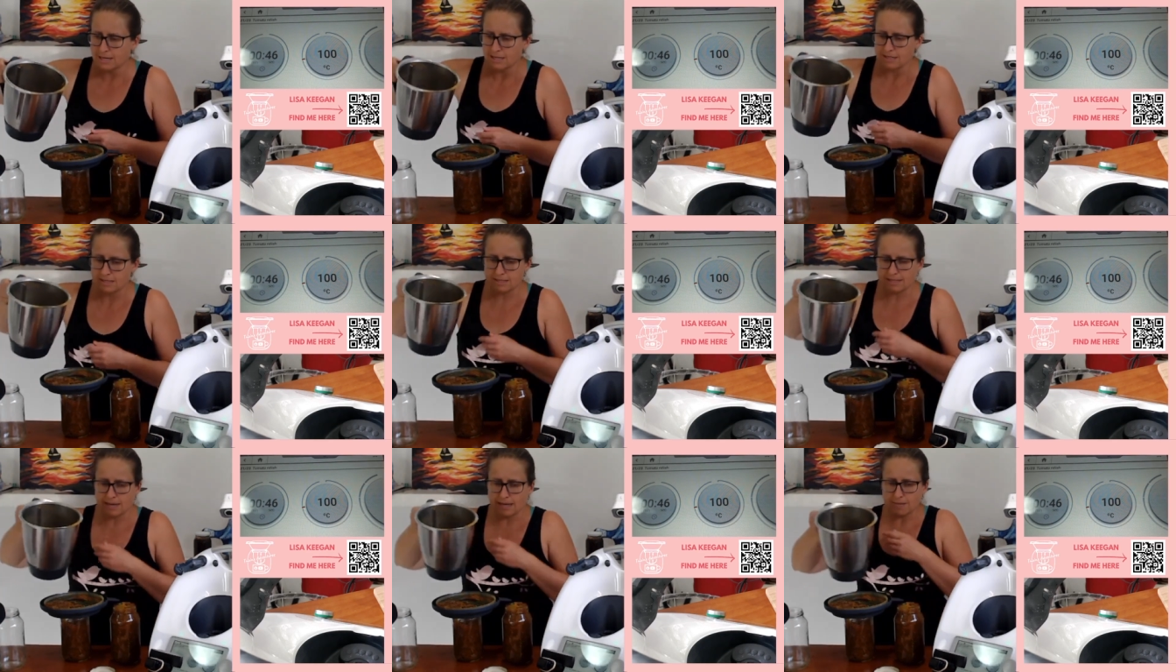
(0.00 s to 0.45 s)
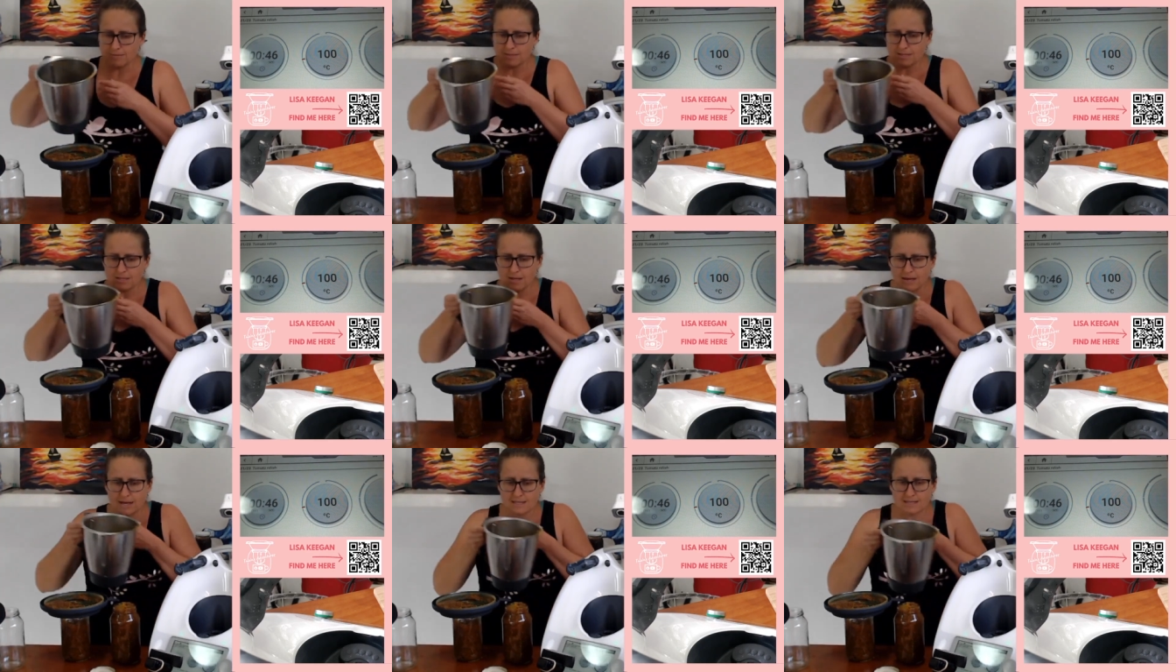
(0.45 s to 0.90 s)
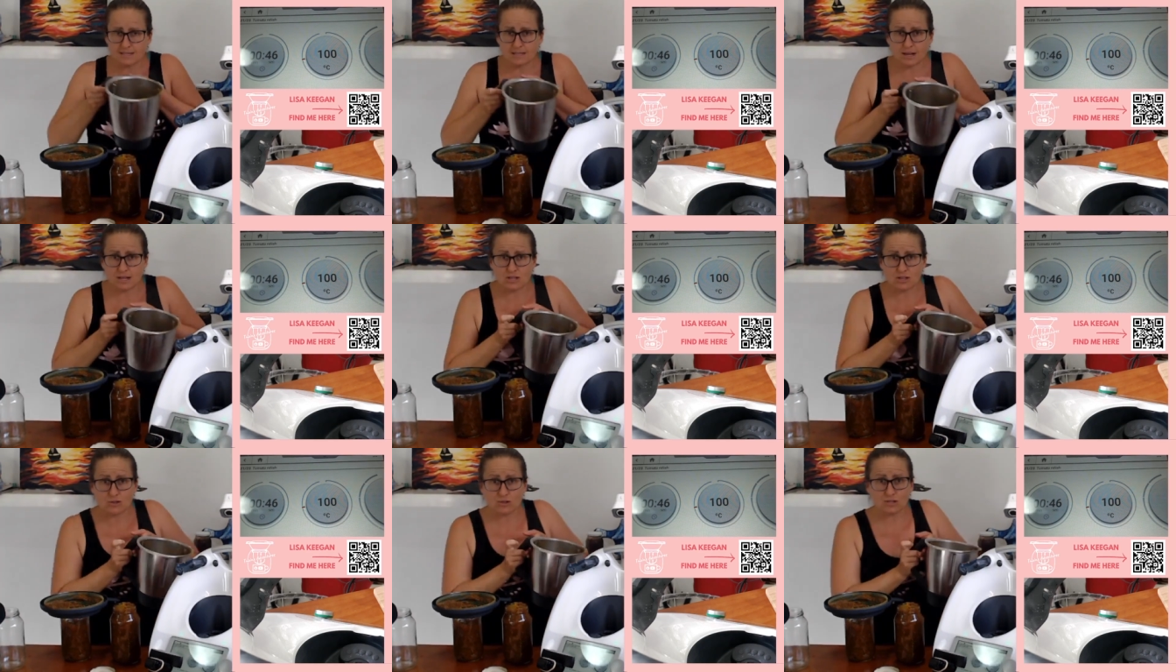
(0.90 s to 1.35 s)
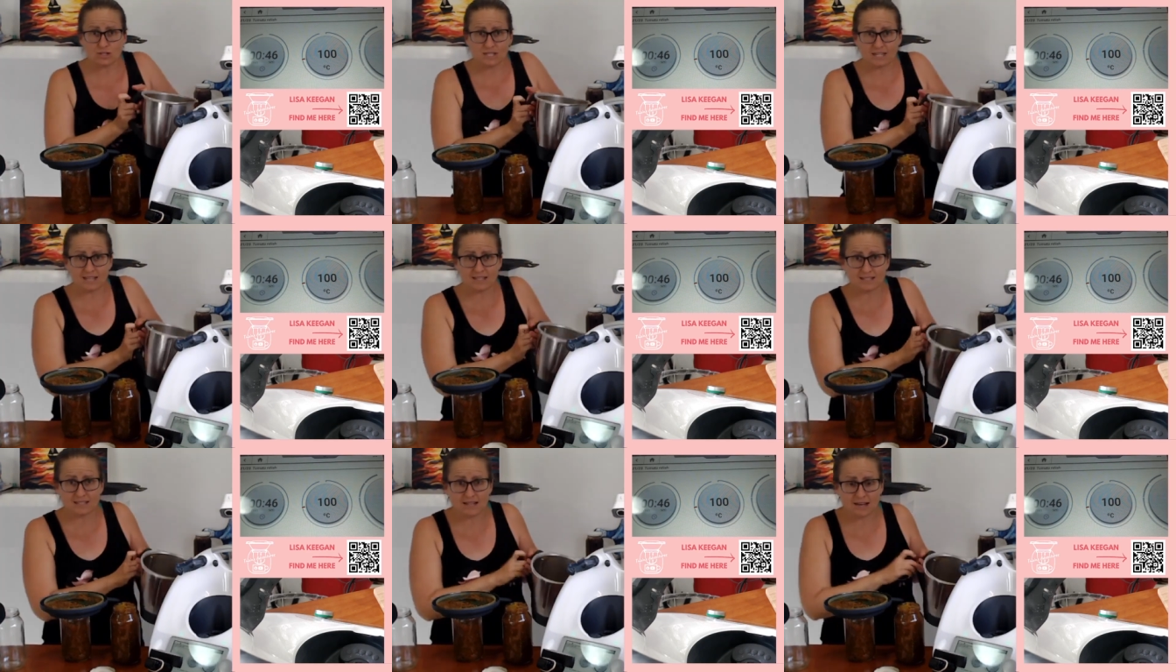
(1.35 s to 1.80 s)
Same size that I used
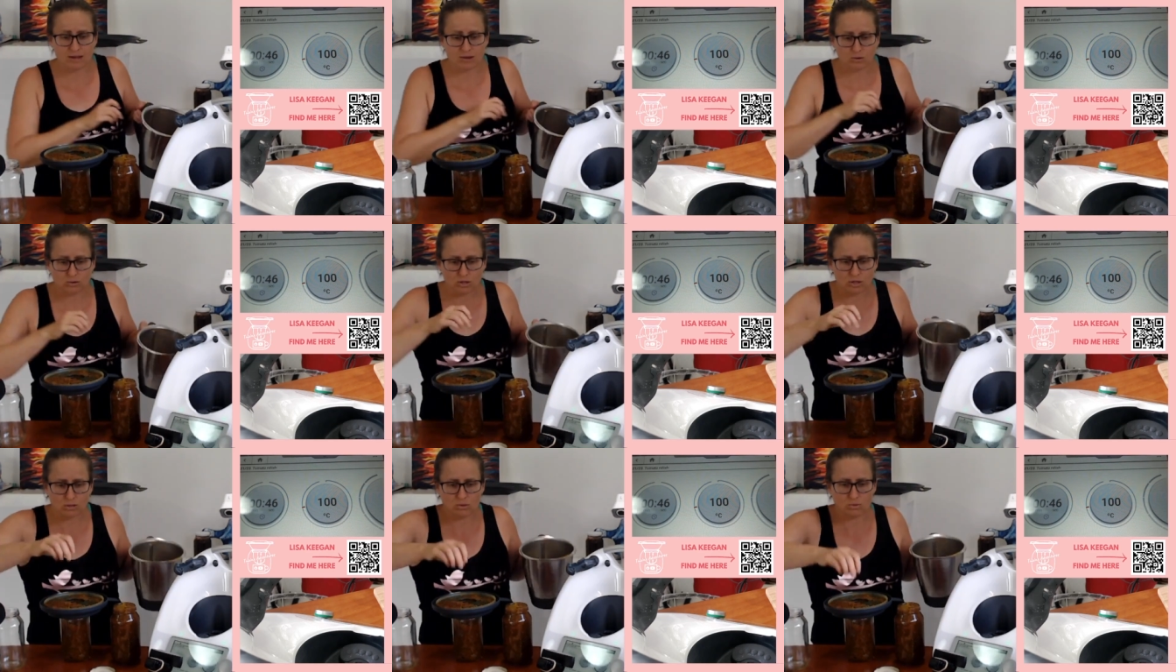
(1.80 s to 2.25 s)
yesterday on the